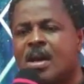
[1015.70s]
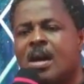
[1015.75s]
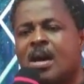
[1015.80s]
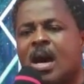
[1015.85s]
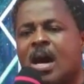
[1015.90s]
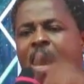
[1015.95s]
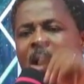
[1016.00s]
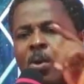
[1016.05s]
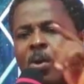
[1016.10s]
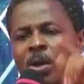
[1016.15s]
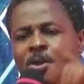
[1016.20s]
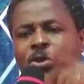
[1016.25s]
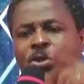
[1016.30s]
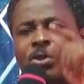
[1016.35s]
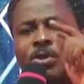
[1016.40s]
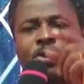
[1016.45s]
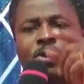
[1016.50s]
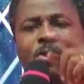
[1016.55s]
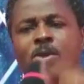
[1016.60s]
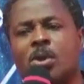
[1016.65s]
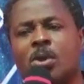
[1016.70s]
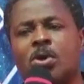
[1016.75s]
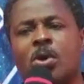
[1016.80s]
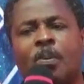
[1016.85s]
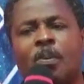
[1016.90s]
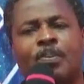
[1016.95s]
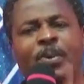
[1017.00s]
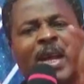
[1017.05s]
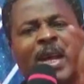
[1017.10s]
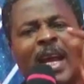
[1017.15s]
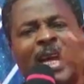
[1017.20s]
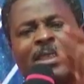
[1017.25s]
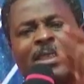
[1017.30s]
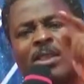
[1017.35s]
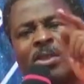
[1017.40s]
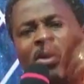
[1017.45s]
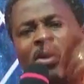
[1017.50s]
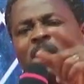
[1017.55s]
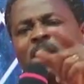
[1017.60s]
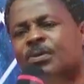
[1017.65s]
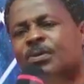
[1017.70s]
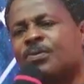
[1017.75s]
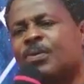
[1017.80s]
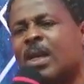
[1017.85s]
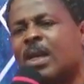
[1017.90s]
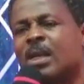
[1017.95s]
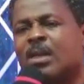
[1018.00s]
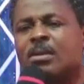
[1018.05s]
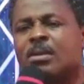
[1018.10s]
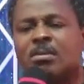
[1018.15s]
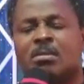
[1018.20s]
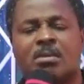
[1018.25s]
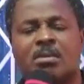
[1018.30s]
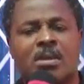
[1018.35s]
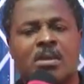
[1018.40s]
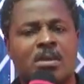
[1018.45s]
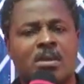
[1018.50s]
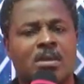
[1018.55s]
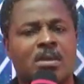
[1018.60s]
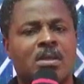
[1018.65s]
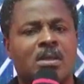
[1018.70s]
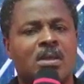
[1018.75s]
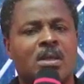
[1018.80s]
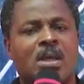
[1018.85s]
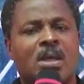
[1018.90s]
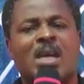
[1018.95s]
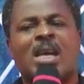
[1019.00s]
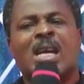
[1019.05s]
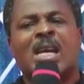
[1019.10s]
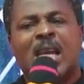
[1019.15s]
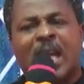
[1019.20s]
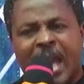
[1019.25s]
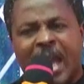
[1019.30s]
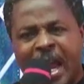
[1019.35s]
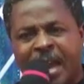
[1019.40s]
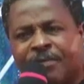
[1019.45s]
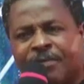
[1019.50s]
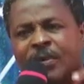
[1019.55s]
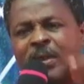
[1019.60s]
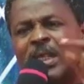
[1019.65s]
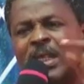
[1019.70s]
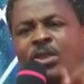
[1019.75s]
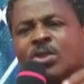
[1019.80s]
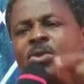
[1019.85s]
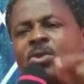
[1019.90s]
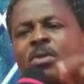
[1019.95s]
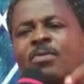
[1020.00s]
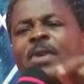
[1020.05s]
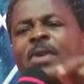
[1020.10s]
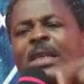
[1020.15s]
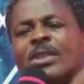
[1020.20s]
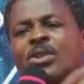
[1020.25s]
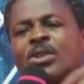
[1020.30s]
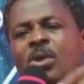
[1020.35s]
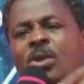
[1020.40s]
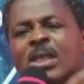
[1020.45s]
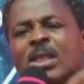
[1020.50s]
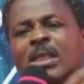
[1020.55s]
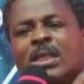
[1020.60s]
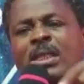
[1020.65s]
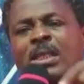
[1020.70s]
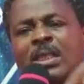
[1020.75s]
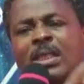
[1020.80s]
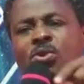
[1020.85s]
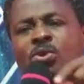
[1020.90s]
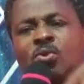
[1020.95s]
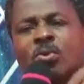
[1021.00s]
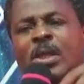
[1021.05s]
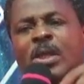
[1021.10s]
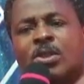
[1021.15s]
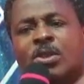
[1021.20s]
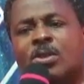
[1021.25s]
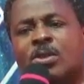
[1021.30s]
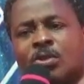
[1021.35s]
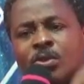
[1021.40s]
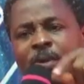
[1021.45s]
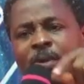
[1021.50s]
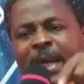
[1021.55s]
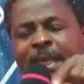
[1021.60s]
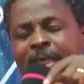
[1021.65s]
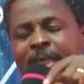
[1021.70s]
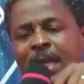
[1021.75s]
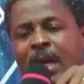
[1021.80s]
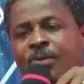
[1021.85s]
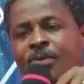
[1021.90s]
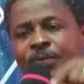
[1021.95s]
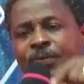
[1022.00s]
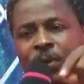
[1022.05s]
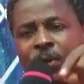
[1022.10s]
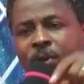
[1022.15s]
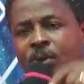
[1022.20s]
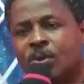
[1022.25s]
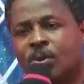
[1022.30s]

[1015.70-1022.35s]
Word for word: I want you to know your prayer is not in vain. Heaven is overturning situations right now for you.